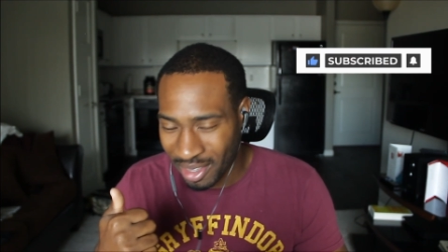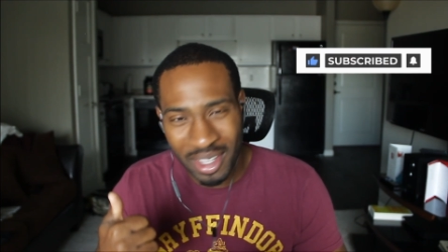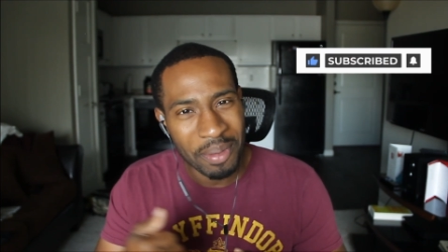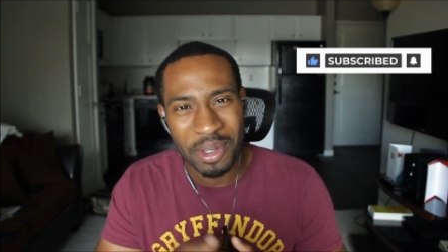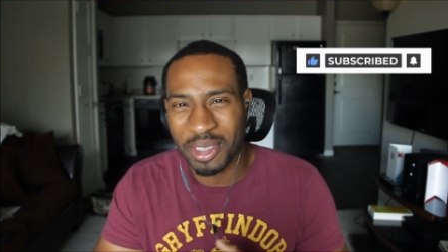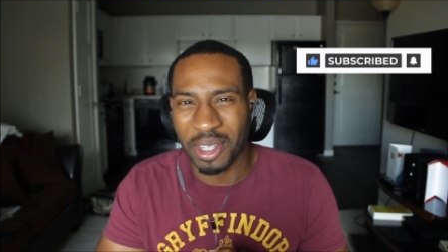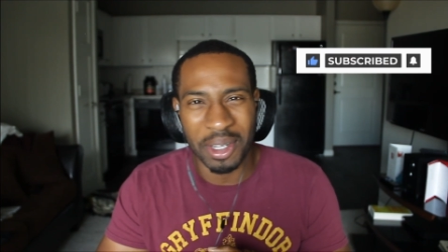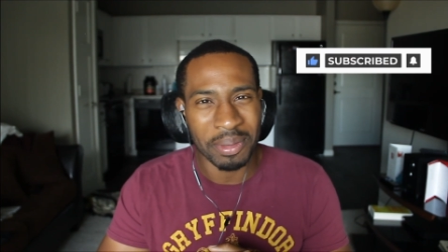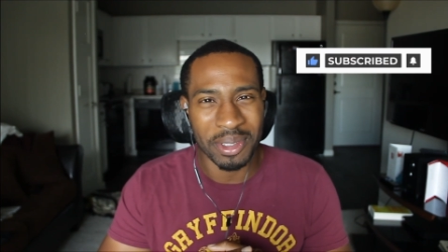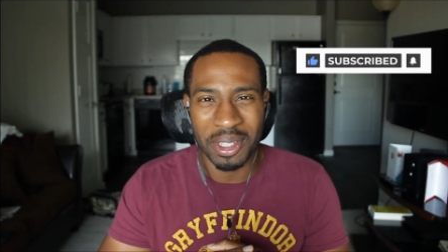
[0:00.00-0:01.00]
give me a
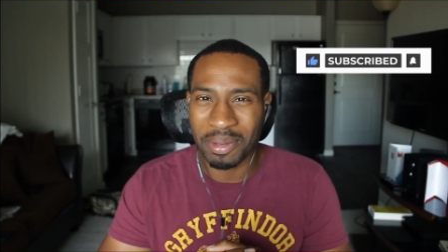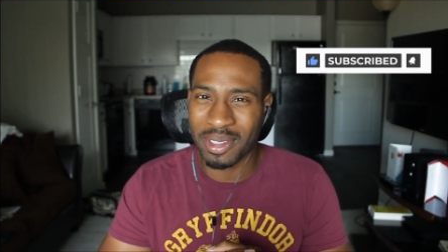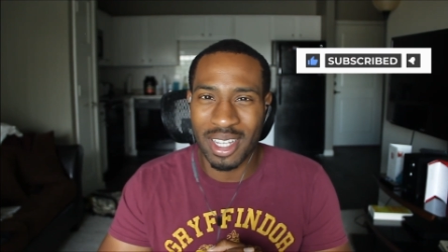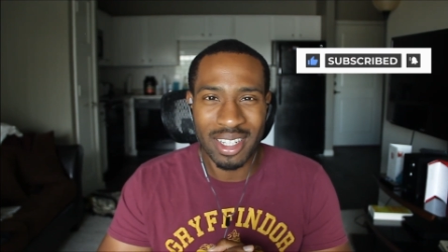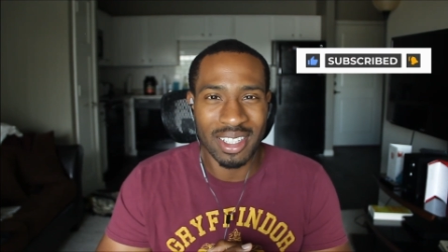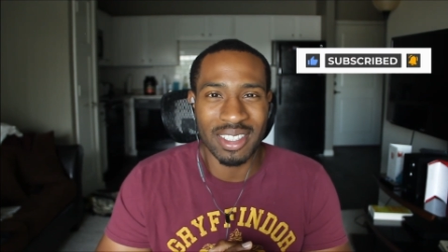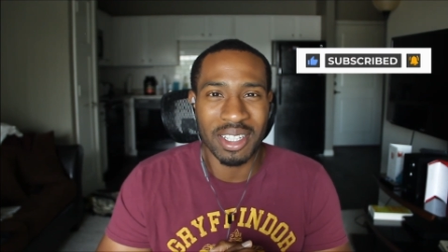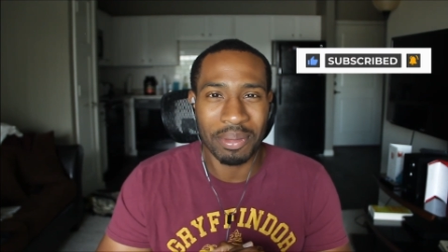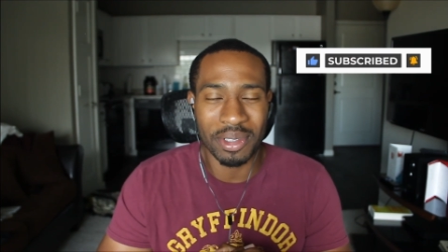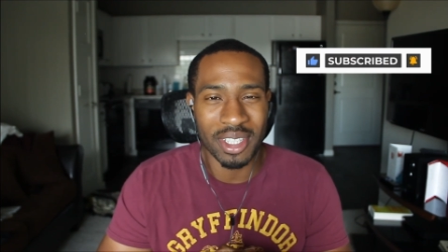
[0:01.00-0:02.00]
thumbs up because that does
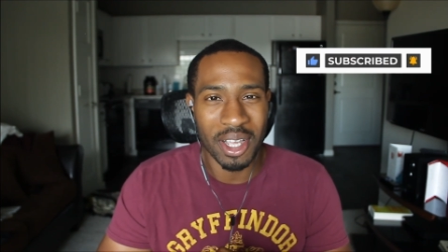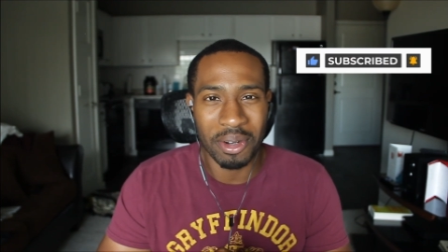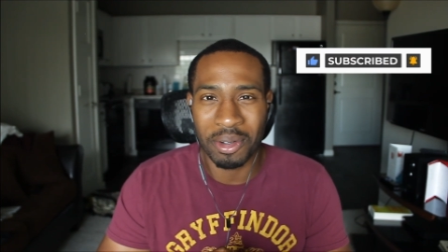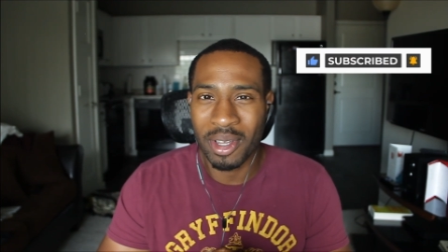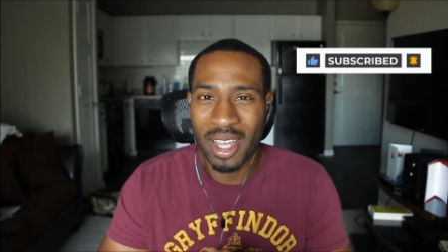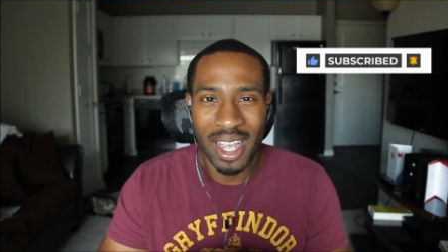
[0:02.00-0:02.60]
help the channel.